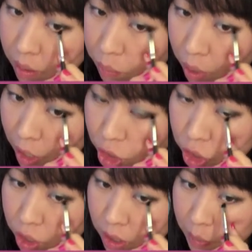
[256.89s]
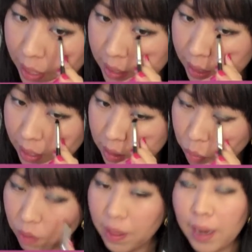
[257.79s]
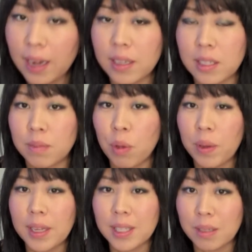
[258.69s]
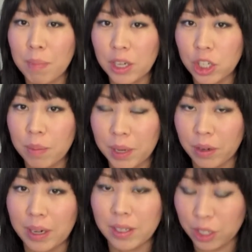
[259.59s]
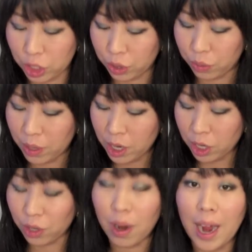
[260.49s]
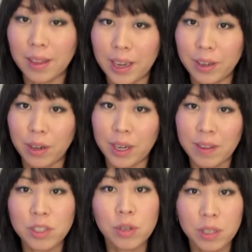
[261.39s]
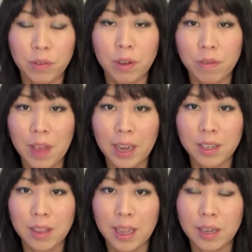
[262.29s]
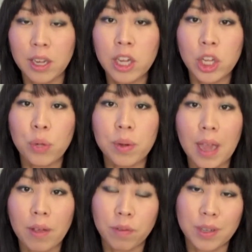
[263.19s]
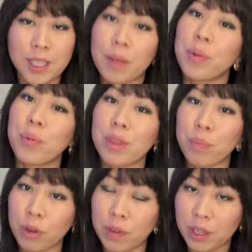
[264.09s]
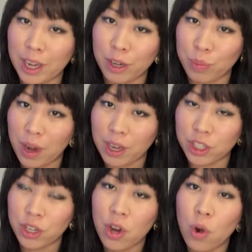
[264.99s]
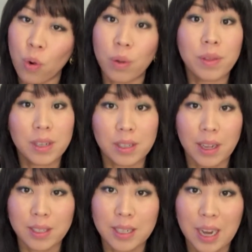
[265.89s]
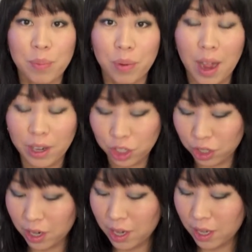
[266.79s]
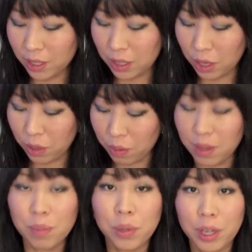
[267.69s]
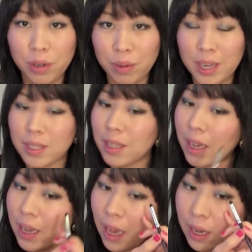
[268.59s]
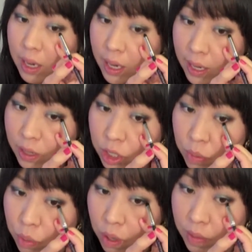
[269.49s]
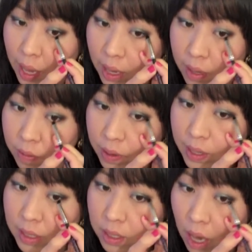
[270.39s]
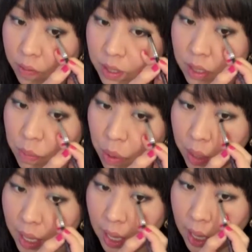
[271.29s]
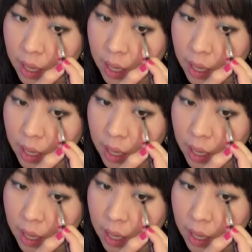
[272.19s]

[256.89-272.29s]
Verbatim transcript: brush just because it gives more of that kind of smoky, smudgy appearance to your eyeliner. It gives you a different effect than you would get, for example, with a Perfect Liner brush or with a Deluxe Stamp brush. So the Bullet Crease, again, gives you more of that very soft, smoky